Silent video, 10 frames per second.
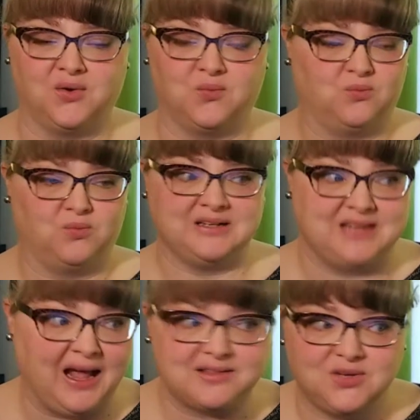
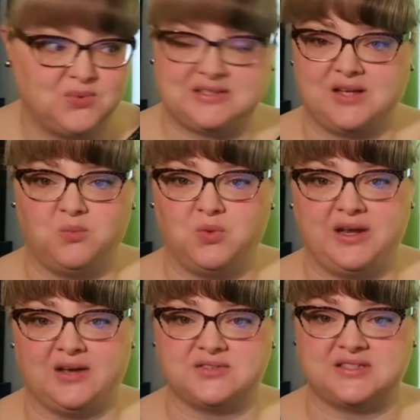exactly what someone
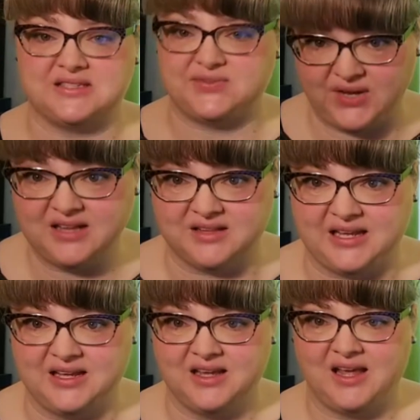else is
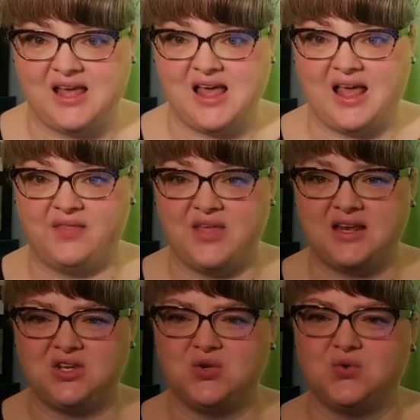feeling, and then
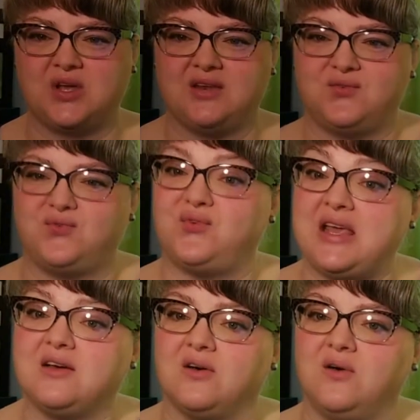you can
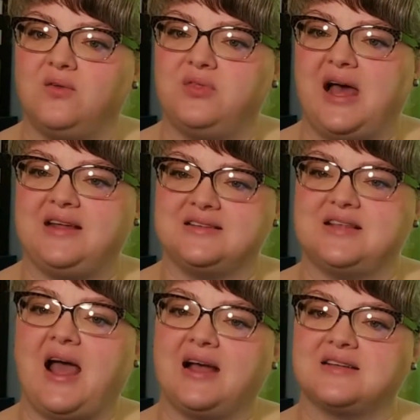feel that
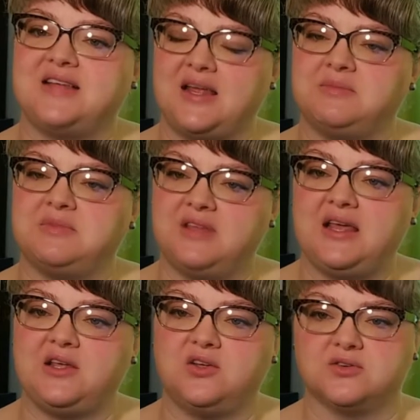exact same
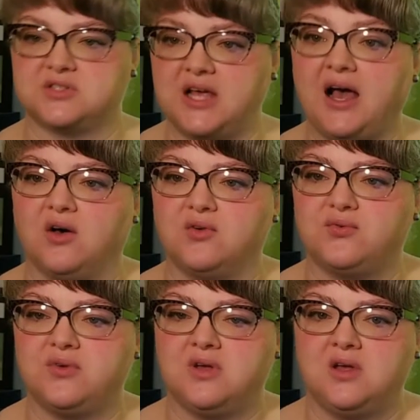thing yourself.
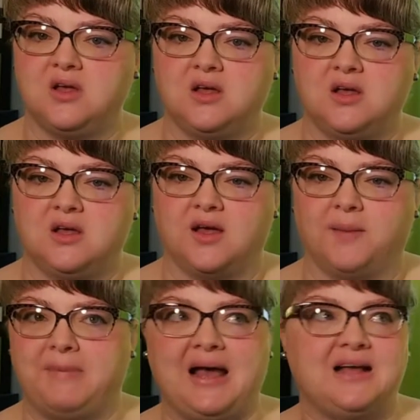
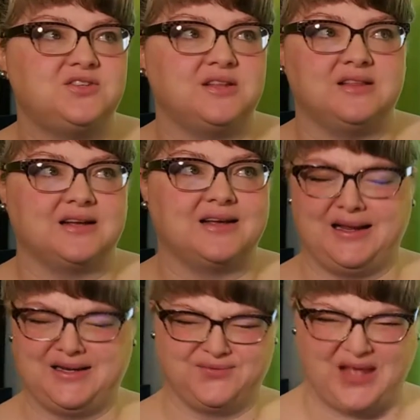Imagine the
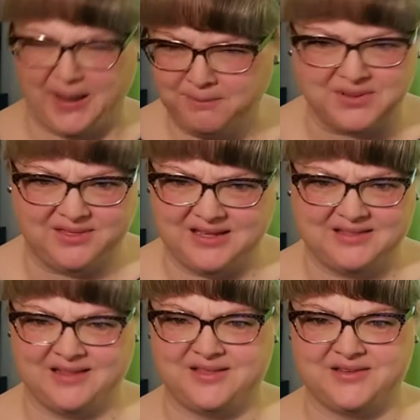kind of empathy
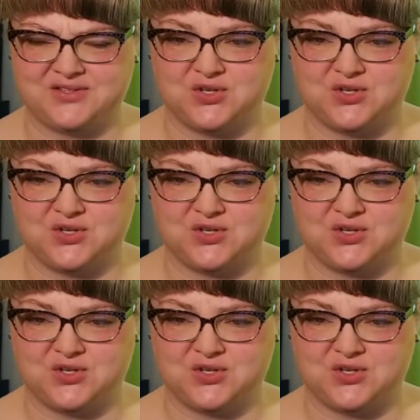that this could